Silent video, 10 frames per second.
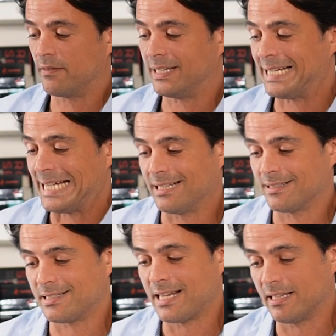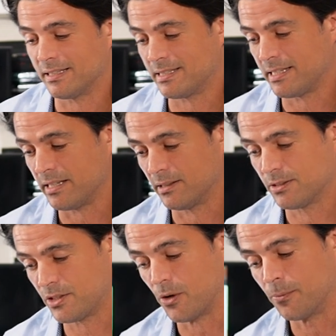oven in stainless steel.
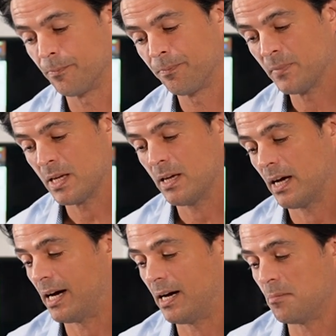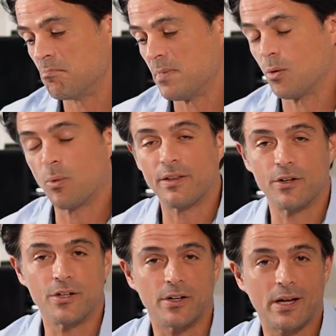So um,
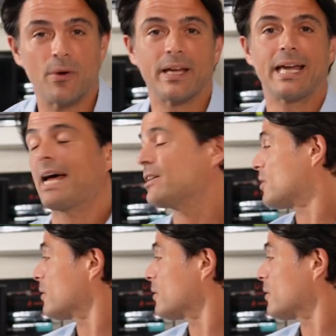whether you're going gas